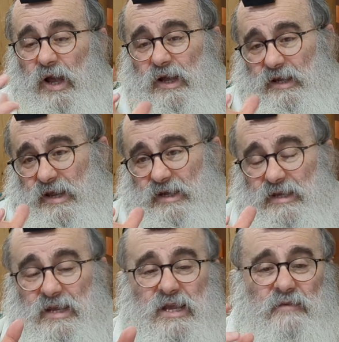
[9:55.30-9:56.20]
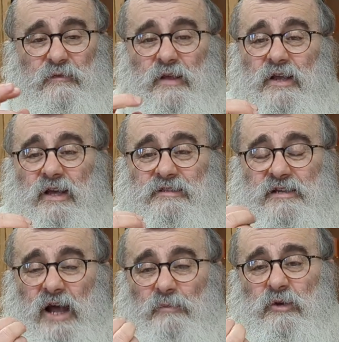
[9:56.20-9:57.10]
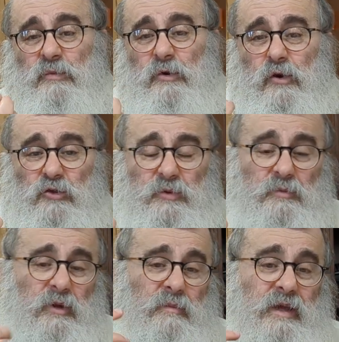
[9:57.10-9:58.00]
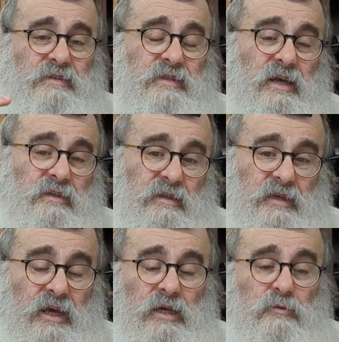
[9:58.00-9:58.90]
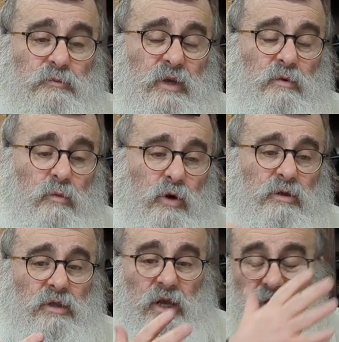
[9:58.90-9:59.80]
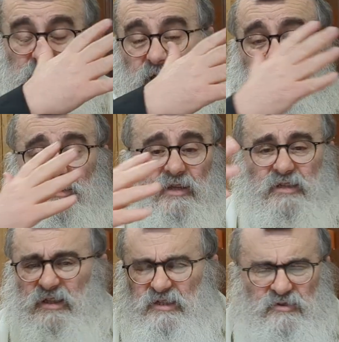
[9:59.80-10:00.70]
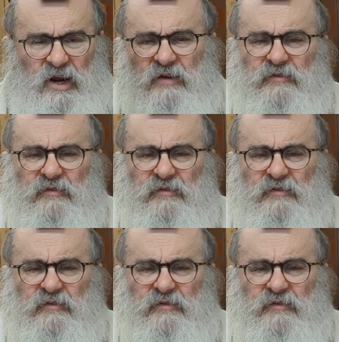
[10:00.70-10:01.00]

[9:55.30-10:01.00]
Again, if it's coming because people might say the Taina would be we want like in Eretz said they're trying